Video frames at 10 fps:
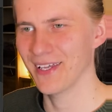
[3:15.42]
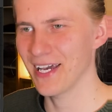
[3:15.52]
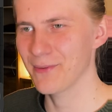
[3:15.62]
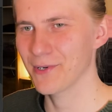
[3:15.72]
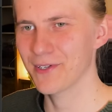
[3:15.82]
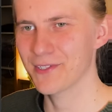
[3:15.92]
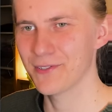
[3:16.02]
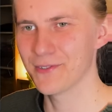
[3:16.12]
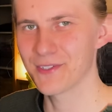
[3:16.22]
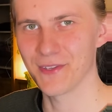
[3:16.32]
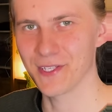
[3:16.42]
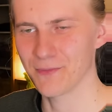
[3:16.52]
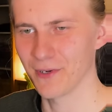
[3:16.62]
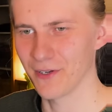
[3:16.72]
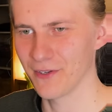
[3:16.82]
and I'm going to use
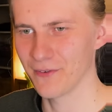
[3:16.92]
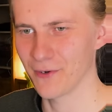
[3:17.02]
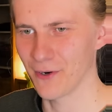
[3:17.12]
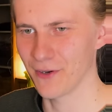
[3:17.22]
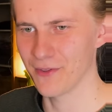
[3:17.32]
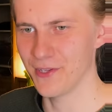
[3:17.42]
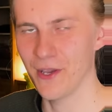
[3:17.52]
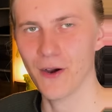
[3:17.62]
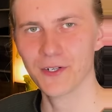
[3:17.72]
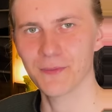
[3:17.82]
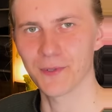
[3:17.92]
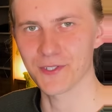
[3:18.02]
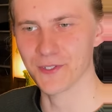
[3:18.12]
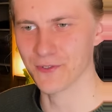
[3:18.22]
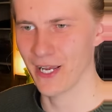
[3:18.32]
this one for the
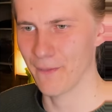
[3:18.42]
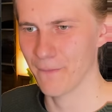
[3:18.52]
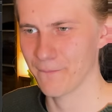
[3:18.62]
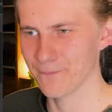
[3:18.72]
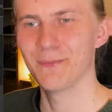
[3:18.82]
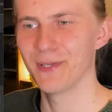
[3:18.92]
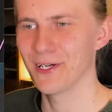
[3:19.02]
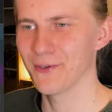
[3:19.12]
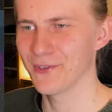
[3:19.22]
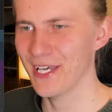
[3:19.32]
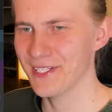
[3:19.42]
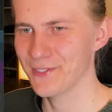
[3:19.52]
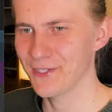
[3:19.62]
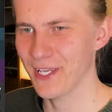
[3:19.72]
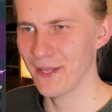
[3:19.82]
octopus crab. Below that you
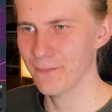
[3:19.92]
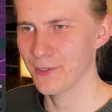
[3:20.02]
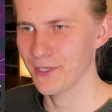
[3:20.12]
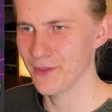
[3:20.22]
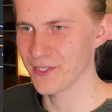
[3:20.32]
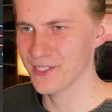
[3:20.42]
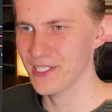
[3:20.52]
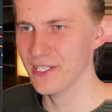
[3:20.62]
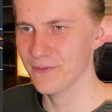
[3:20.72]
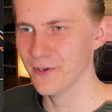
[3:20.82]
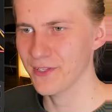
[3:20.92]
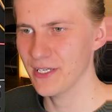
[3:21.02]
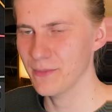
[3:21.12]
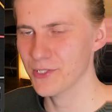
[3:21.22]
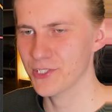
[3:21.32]
can put in the seed for the
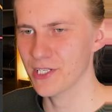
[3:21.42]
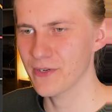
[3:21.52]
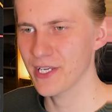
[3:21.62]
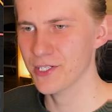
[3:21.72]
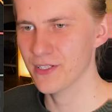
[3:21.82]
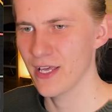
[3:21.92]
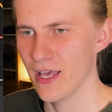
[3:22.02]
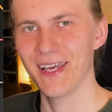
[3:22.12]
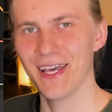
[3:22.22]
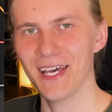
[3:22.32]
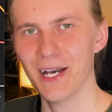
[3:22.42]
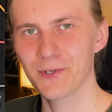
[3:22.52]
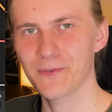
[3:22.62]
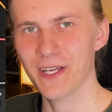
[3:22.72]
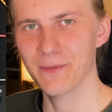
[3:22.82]
image generation and I
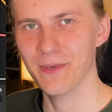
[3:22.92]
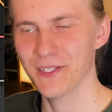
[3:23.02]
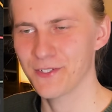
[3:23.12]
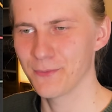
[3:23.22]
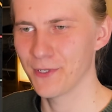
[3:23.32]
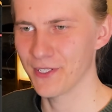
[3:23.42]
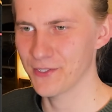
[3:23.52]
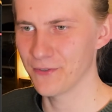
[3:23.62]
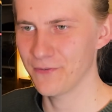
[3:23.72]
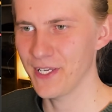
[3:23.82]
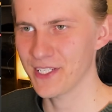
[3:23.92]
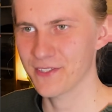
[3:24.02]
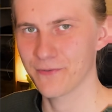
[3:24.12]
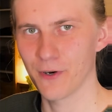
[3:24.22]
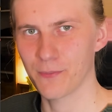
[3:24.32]
would recommend to put it to
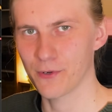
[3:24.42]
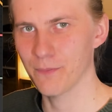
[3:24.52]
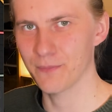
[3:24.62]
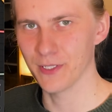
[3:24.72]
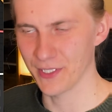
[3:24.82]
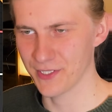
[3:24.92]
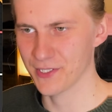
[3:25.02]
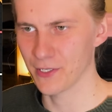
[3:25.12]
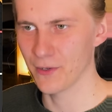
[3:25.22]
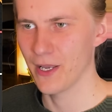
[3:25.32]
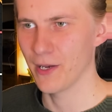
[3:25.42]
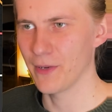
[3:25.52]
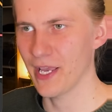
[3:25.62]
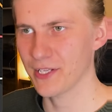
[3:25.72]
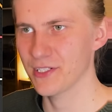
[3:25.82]
fixed for prompt building so we
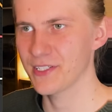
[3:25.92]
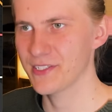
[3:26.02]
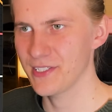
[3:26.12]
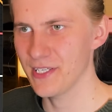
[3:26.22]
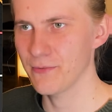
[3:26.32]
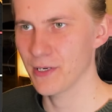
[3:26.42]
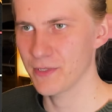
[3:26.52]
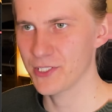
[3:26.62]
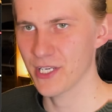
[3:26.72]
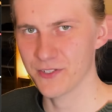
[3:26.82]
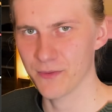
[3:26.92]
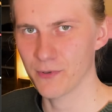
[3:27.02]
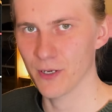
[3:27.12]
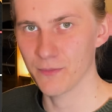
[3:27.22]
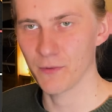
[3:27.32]
actually see when we change the
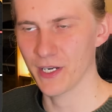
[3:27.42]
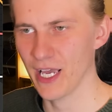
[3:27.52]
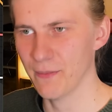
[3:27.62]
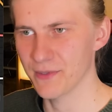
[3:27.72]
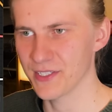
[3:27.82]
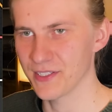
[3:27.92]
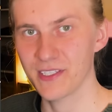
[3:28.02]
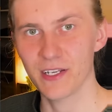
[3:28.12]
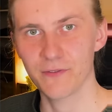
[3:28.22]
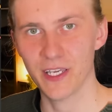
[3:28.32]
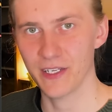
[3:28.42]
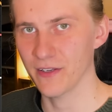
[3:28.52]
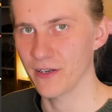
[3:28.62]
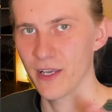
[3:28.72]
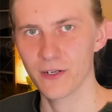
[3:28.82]
prompt what happens instead of getting
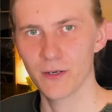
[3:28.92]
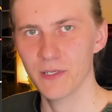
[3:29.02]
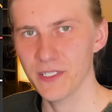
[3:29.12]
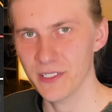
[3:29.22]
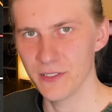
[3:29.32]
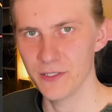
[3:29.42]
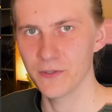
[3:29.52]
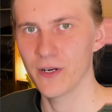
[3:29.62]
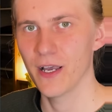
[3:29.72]
a completely new